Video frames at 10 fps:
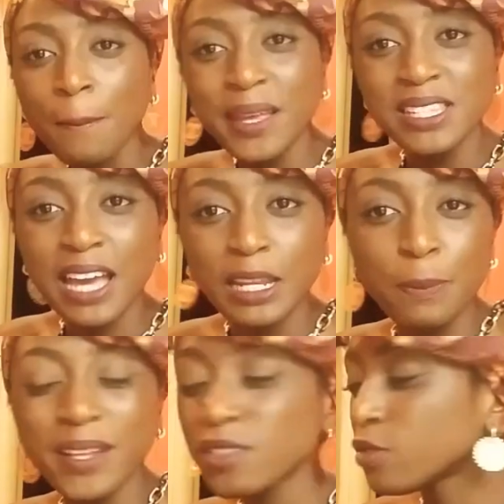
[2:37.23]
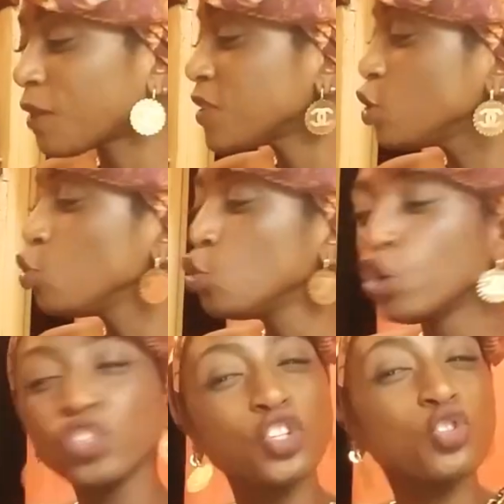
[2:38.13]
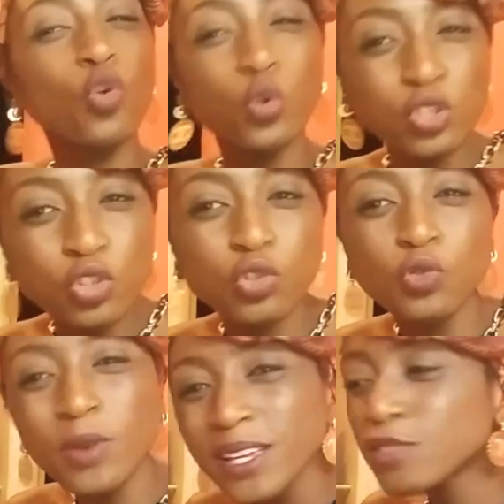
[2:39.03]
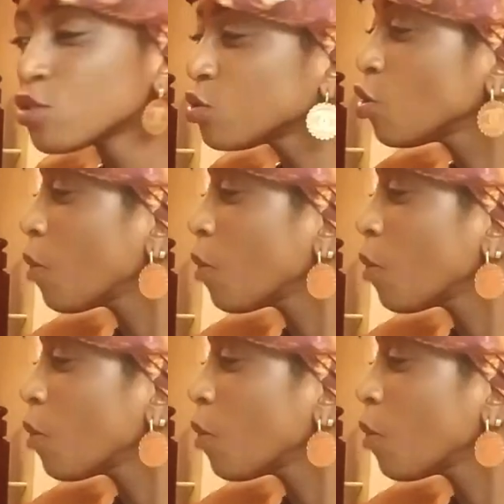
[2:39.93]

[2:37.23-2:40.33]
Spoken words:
Basically, pattern drafting, you don't just go straight to